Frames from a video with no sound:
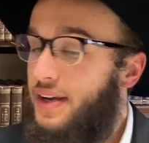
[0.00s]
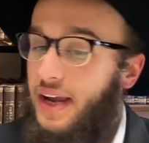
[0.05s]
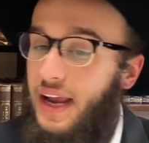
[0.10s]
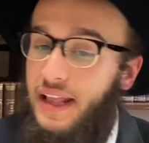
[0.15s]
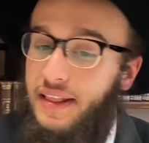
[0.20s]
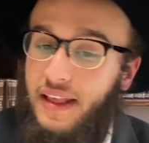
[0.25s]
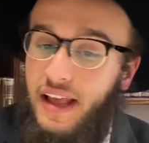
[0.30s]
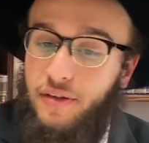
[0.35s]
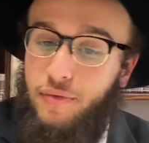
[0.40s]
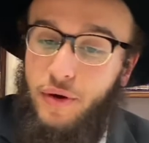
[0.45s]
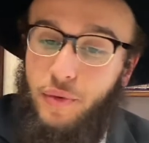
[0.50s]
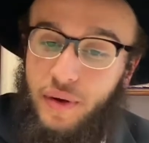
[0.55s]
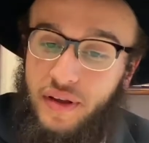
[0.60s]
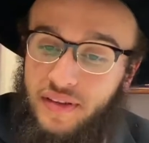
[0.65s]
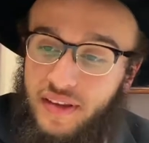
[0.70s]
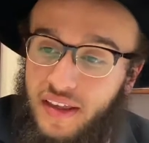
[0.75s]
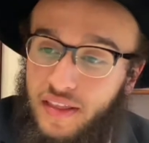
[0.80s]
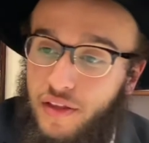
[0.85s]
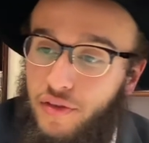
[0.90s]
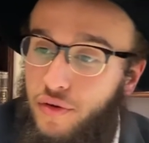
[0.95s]
That's why we
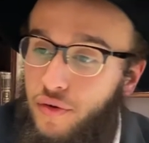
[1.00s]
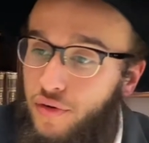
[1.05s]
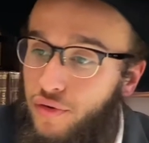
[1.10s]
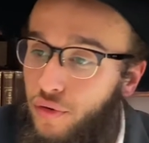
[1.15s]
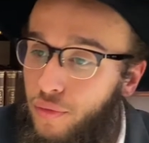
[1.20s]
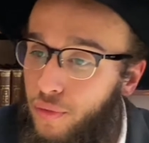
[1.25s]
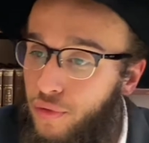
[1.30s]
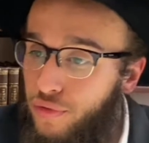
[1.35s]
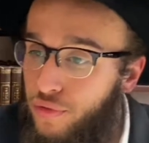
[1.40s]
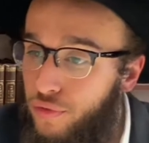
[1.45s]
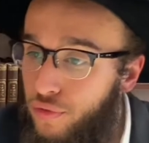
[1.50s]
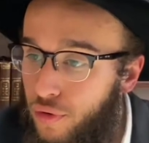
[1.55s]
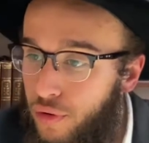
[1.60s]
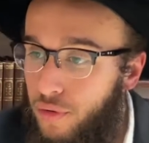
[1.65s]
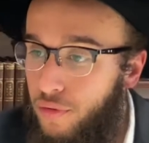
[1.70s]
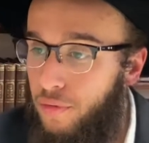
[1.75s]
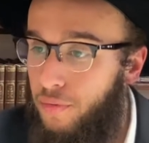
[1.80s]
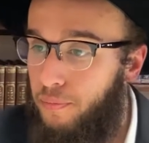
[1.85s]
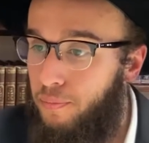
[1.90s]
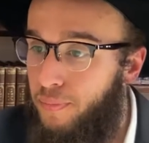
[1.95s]
say that there is almost
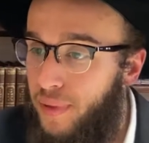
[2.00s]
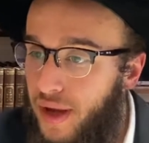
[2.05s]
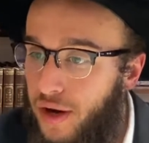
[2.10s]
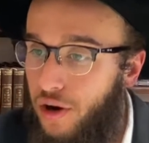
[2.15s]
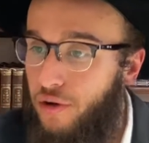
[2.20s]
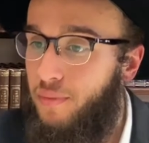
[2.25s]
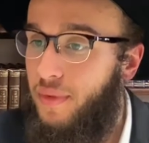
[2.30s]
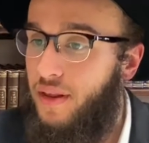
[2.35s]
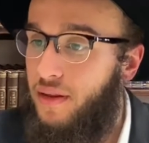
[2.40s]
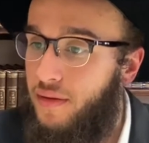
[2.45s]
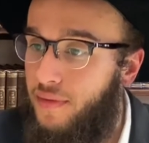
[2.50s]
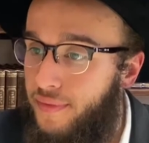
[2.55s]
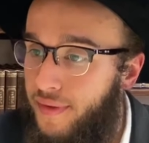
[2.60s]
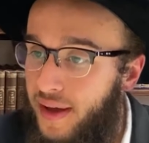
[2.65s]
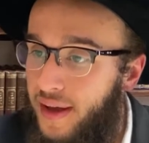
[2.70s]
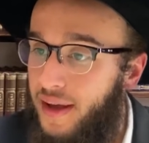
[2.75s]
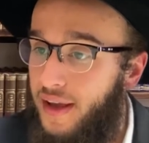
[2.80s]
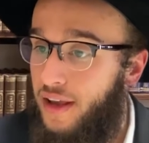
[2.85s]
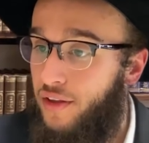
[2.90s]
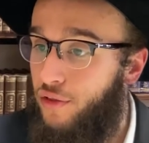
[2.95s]
no bigger
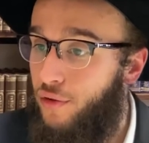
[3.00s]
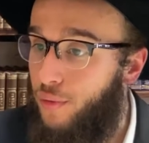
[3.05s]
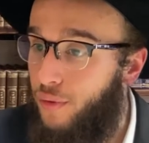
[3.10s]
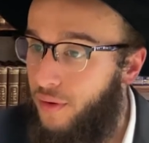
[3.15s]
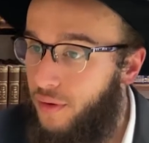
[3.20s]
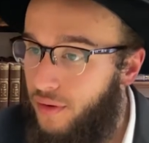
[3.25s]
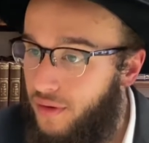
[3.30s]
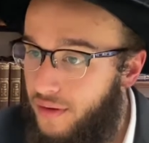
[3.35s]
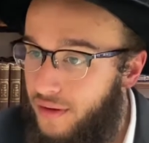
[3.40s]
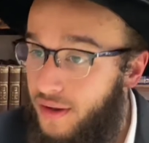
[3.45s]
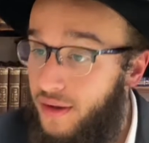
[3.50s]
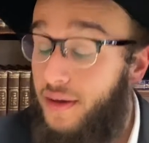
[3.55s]
mitzvah in the world,